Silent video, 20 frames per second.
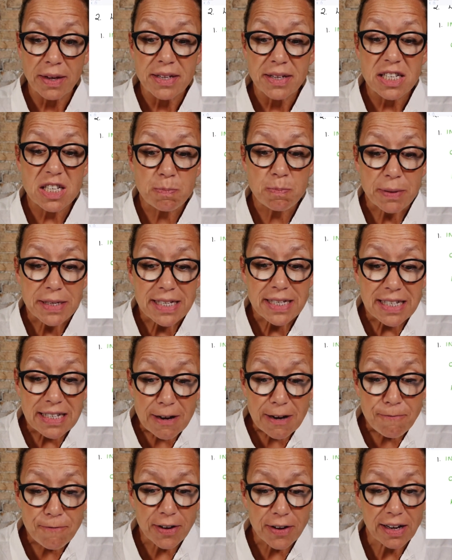
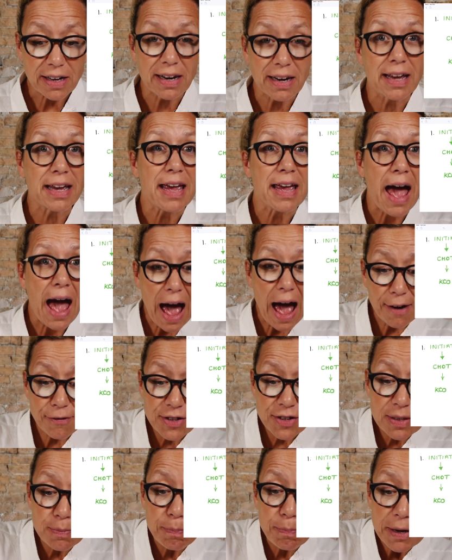specifically
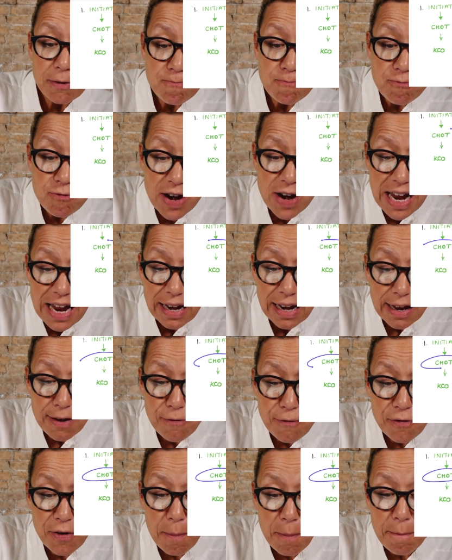have to be really
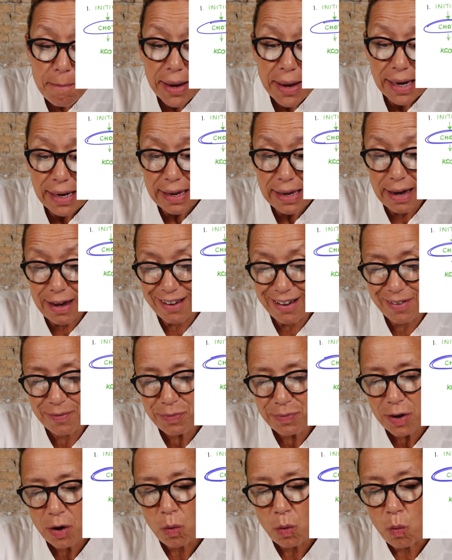familiar
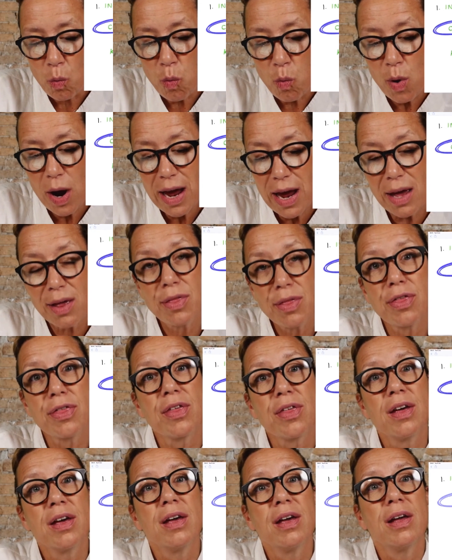with
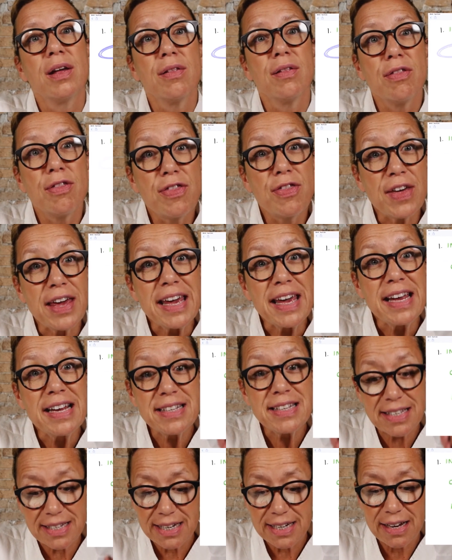
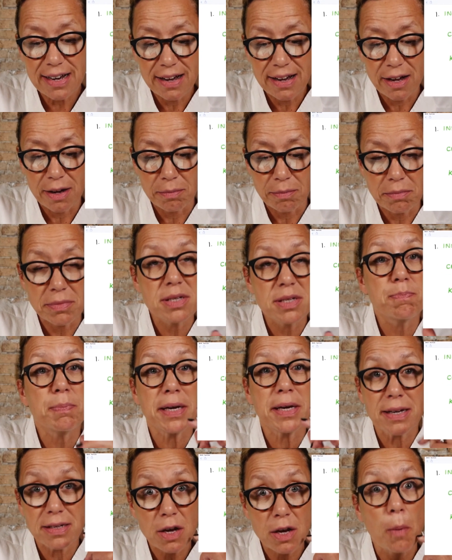these terms
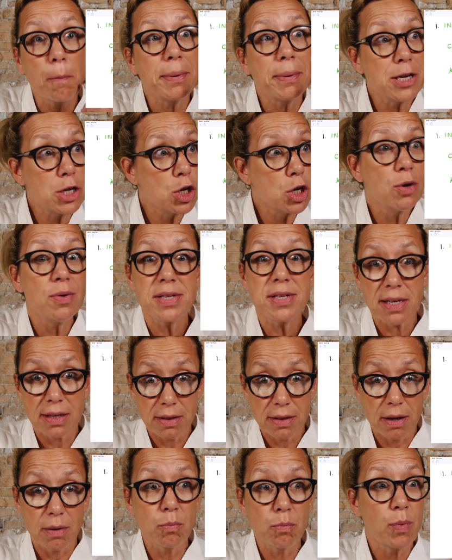because I'll be
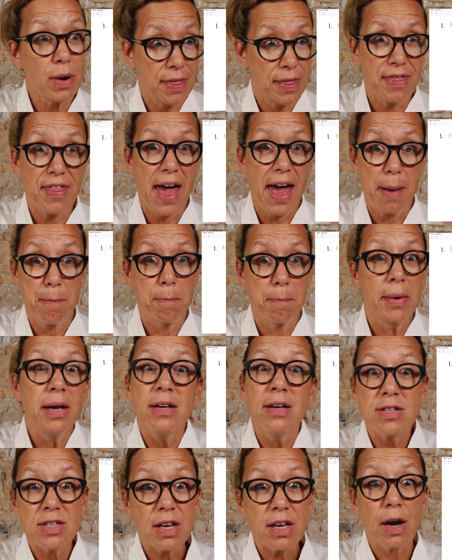using them with them.
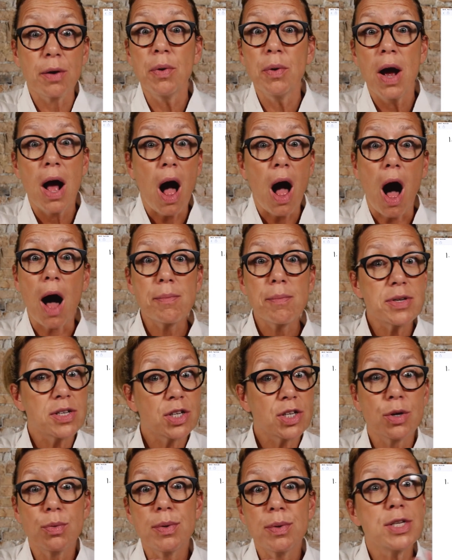So I'm
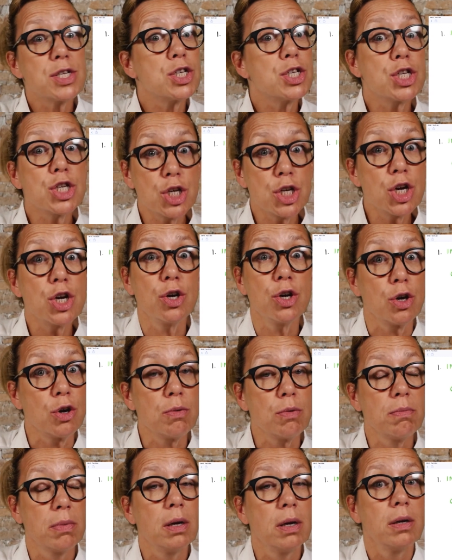just going to
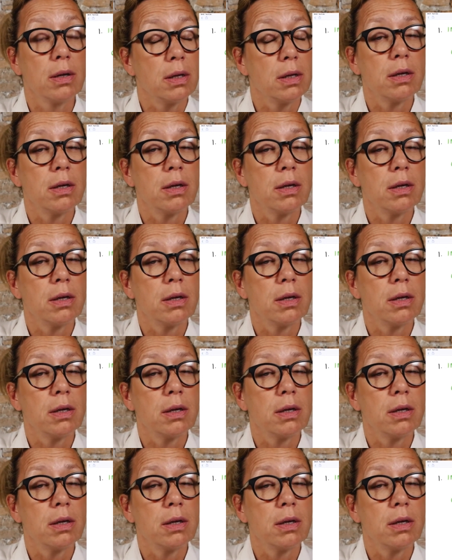assume